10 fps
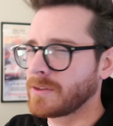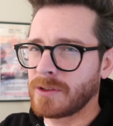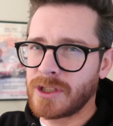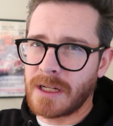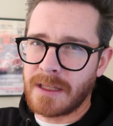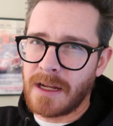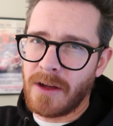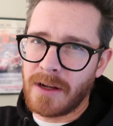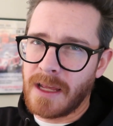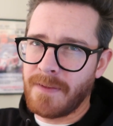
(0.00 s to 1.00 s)
So check that
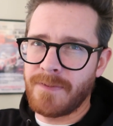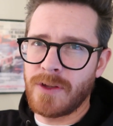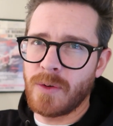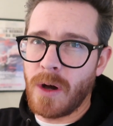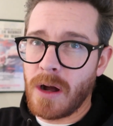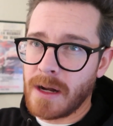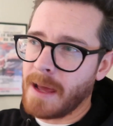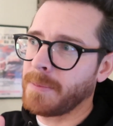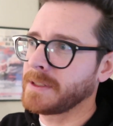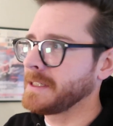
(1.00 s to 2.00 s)
out if you are an
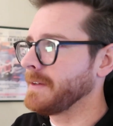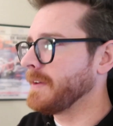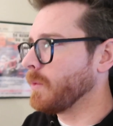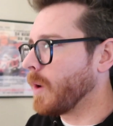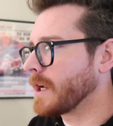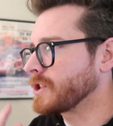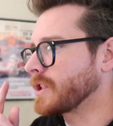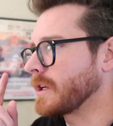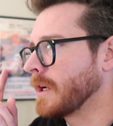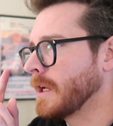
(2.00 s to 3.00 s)
Apple TV
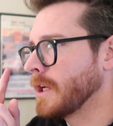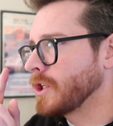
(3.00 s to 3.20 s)
watcher.